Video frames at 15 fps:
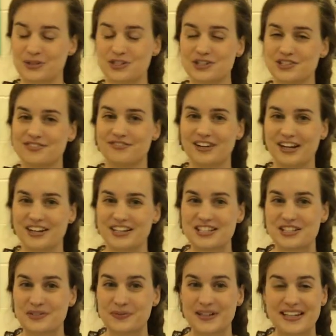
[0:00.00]
which is very
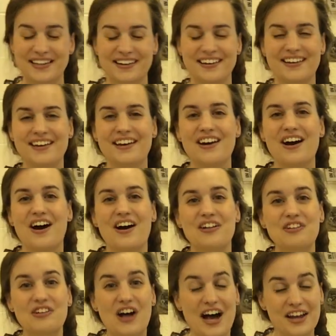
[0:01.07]
sweet. A
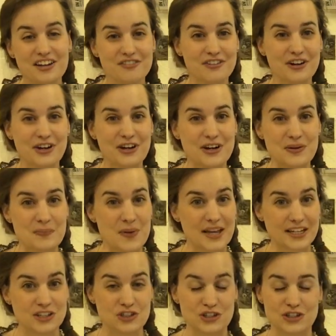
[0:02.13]
lot of her
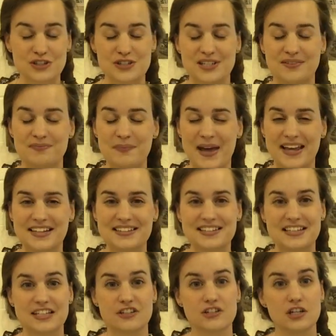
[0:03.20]
pictures and
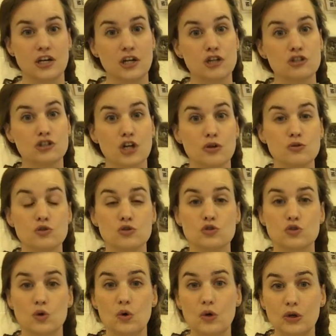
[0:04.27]
paintings show
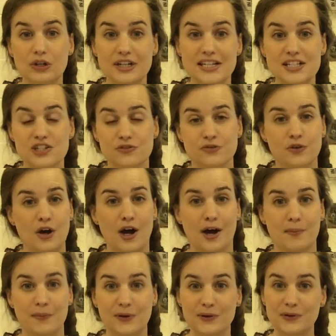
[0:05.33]
stories
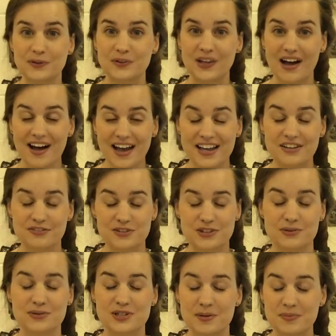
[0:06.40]
from her life.
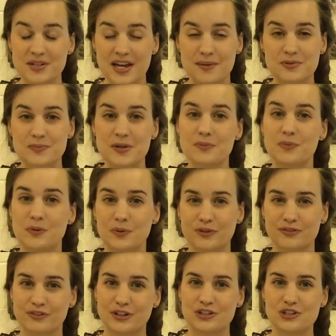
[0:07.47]
So sometimes people
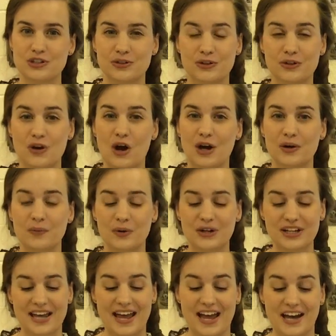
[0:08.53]
refer to her
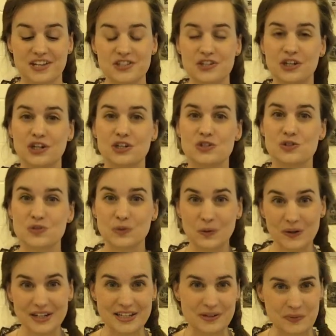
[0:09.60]
artwork as
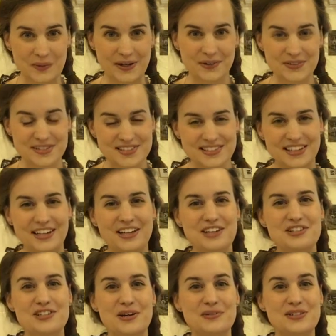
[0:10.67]
story quilts.
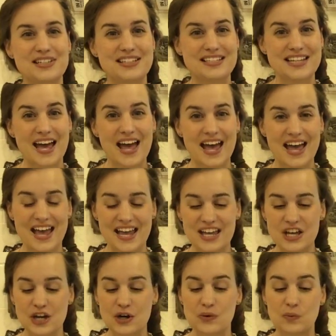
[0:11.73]
So
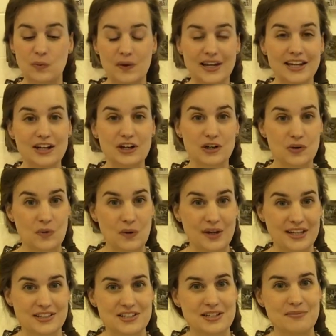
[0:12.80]
today we are
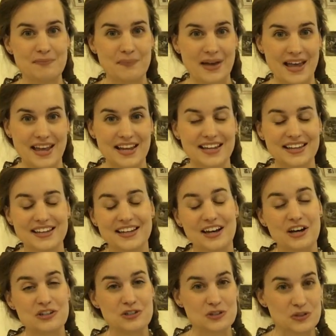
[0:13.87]
going to make
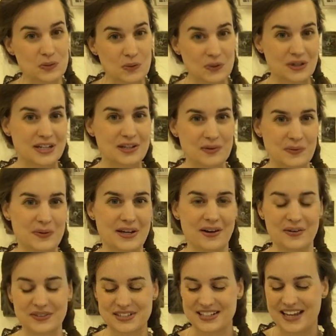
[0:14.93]
a story
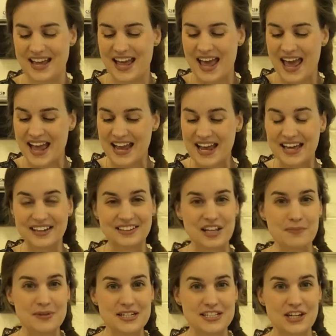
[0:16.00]
quilt. And
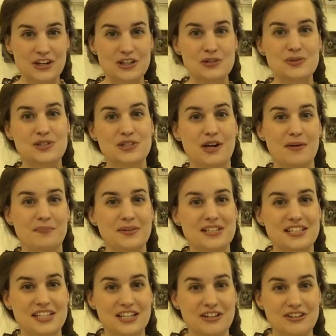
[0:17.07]
let me tell you some
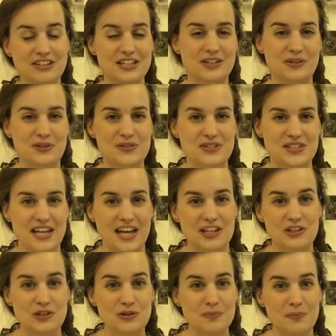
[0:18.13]
materials that
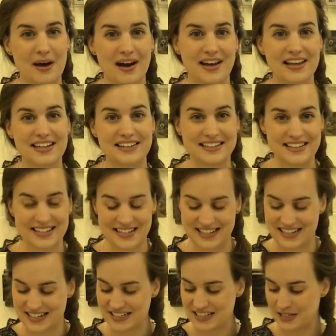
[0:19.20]
you might
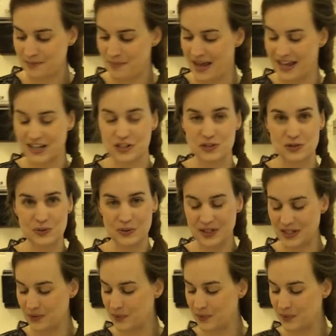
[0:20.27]
need to make a story